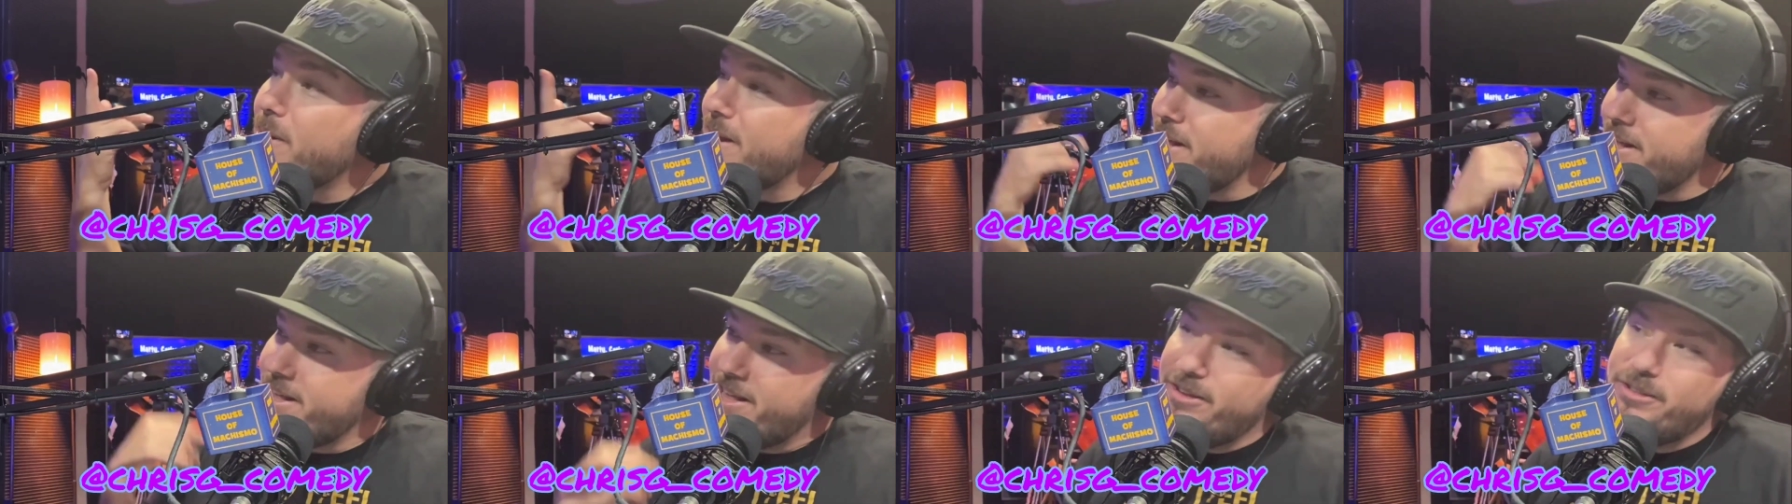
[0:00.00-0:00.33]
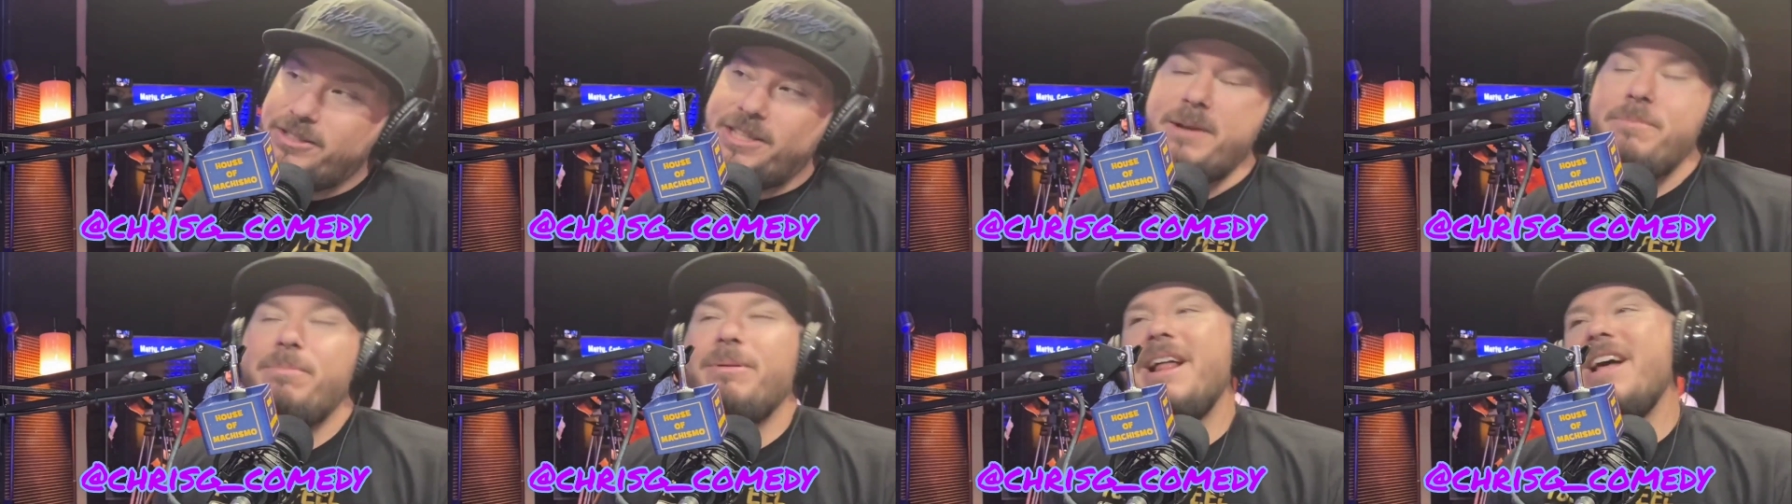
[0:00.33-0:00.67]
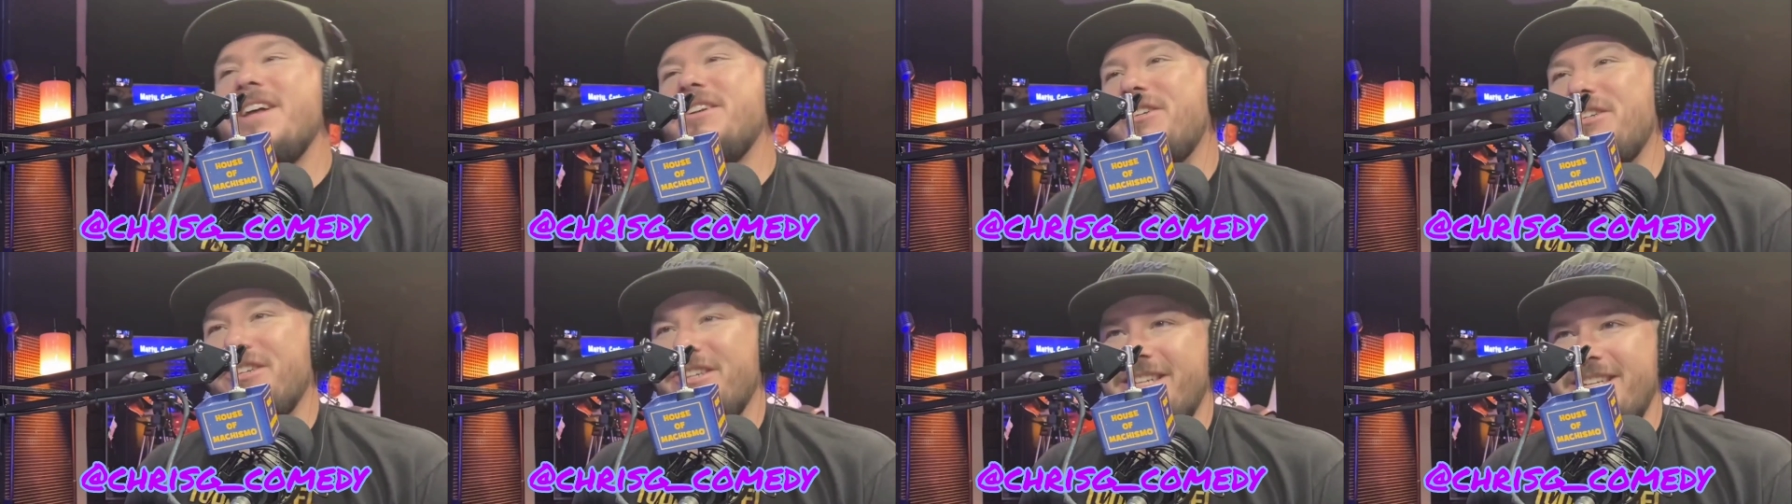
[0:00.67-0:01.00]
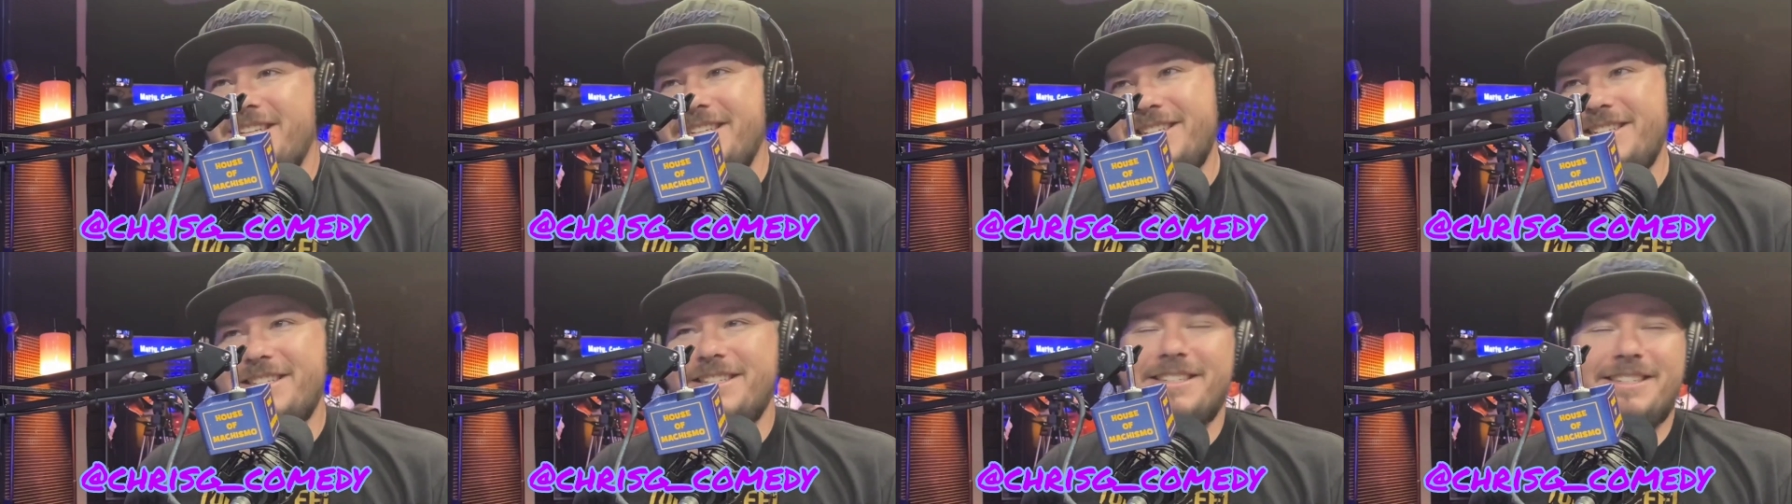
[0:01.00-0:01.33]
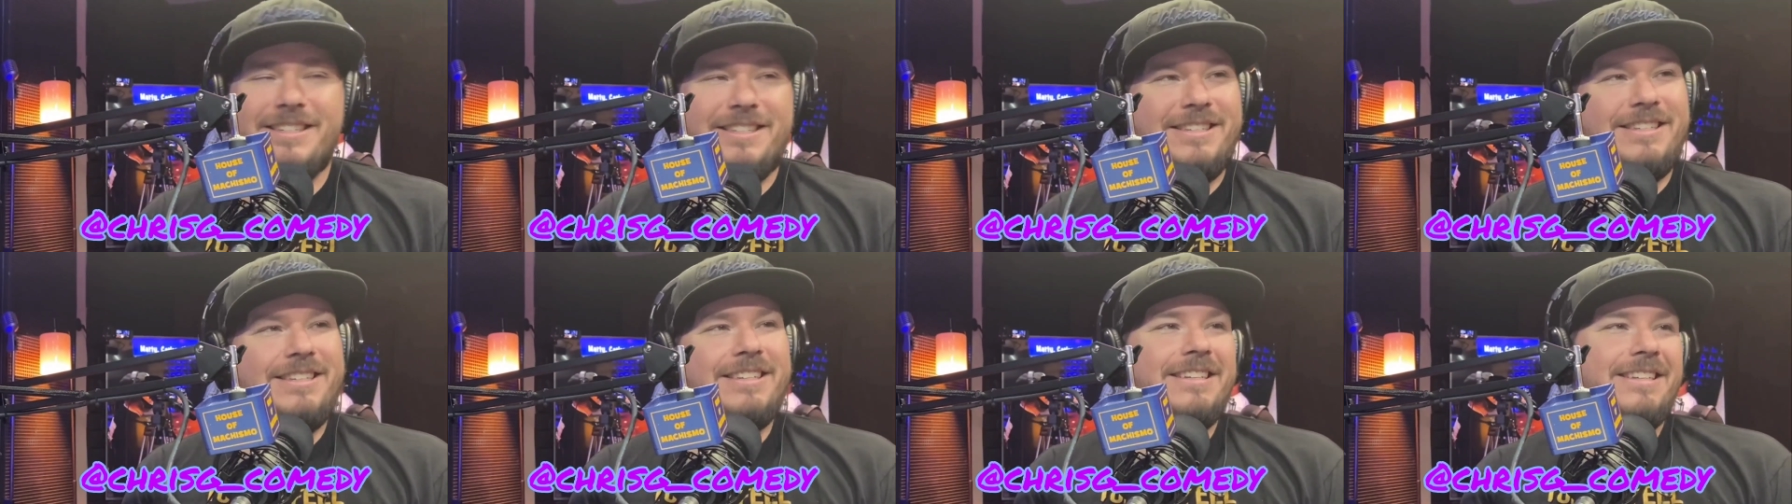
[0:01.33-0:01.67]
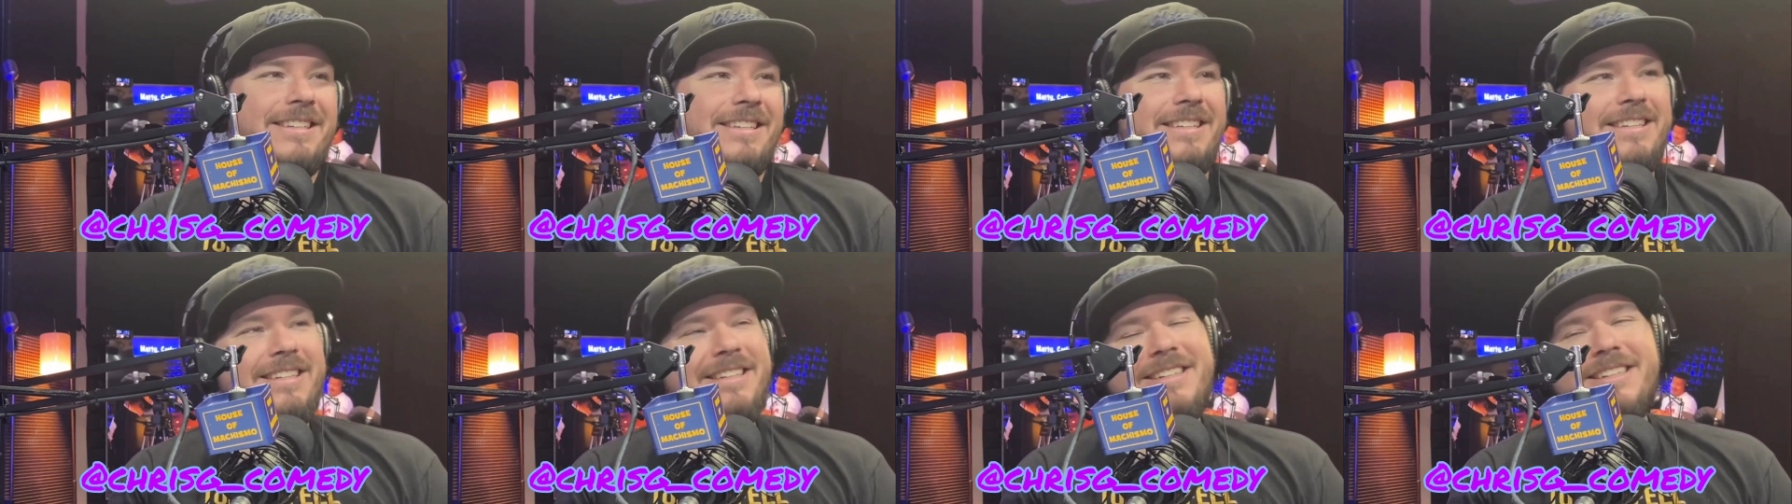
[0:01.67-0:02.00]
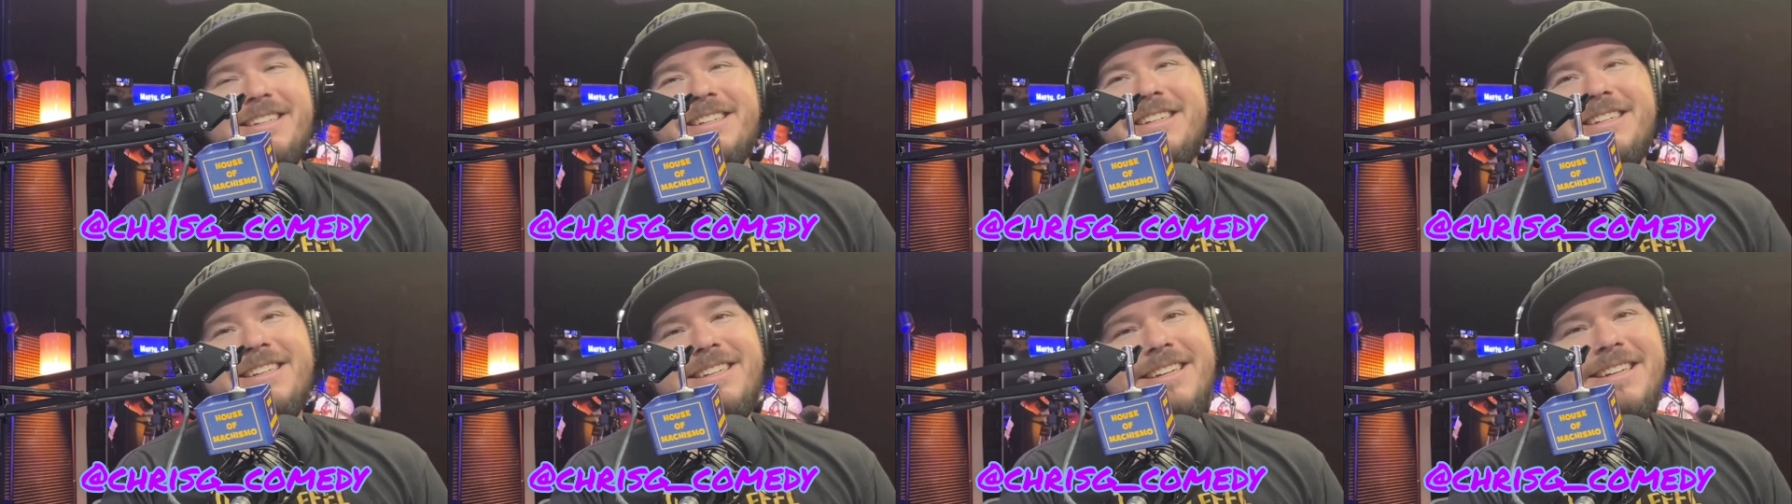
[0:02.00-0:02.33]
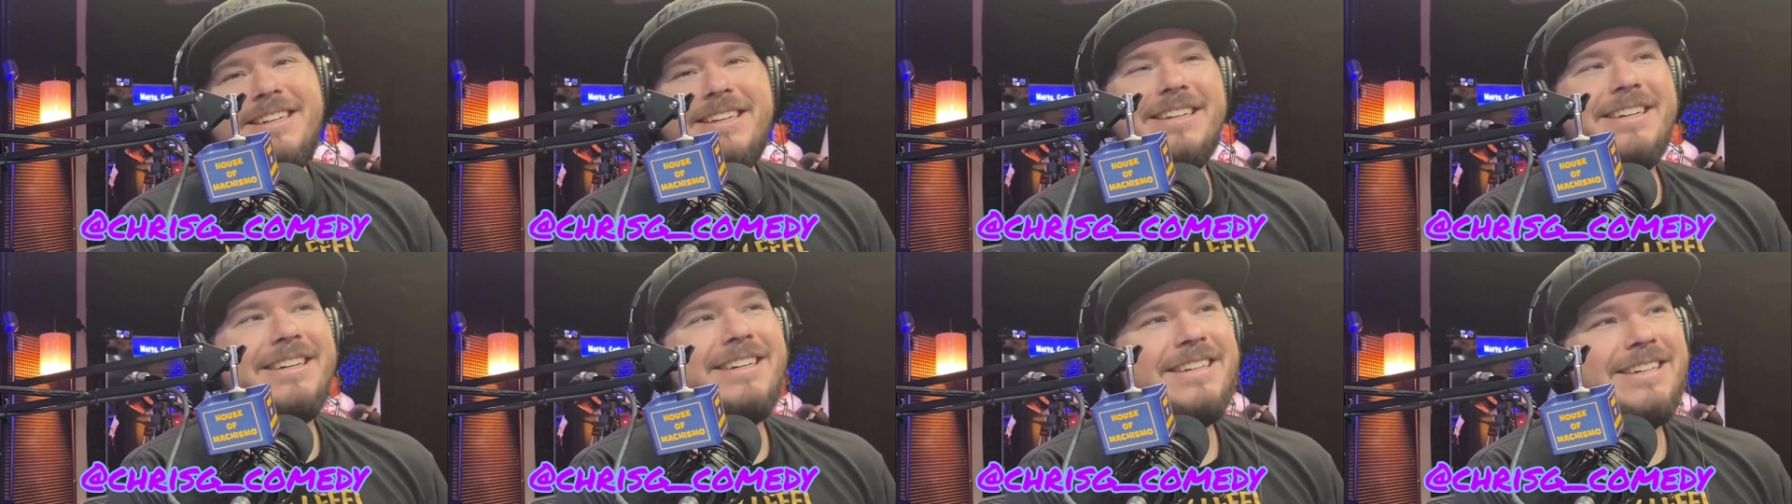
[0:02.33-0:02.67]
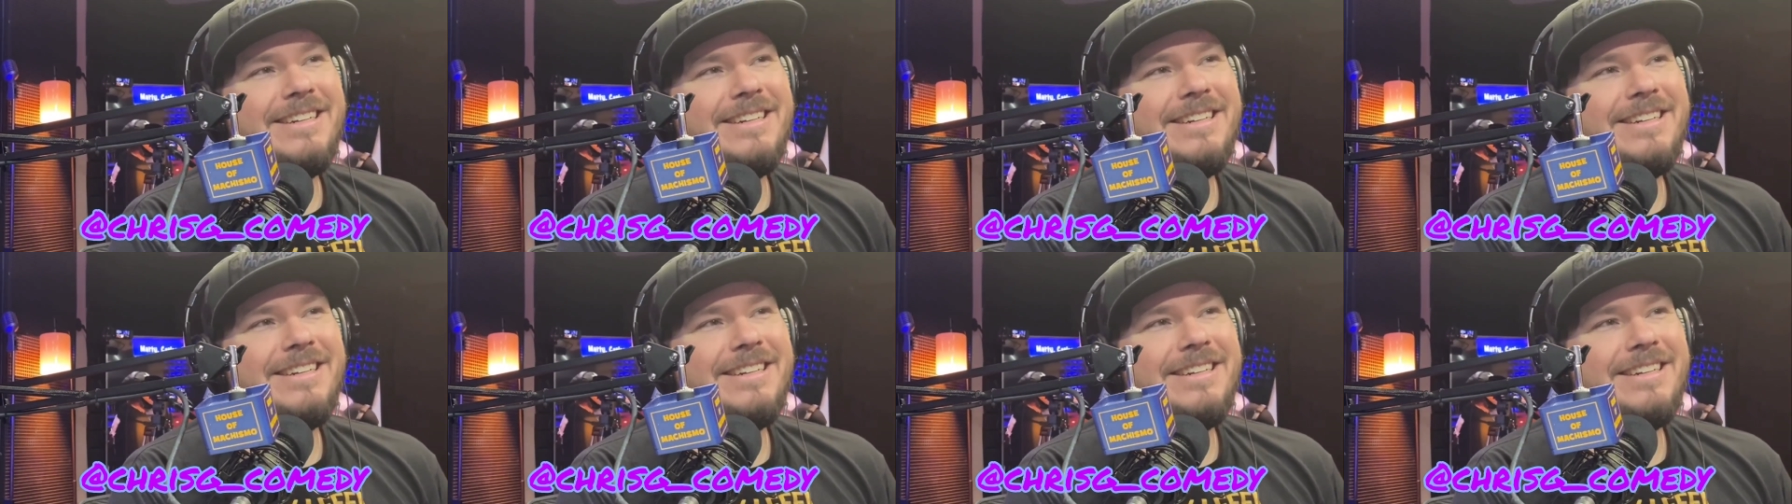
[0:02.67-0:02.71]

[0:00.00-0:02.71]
what a guilty yeah. pleasure is. Yeah, he to he's totally judging.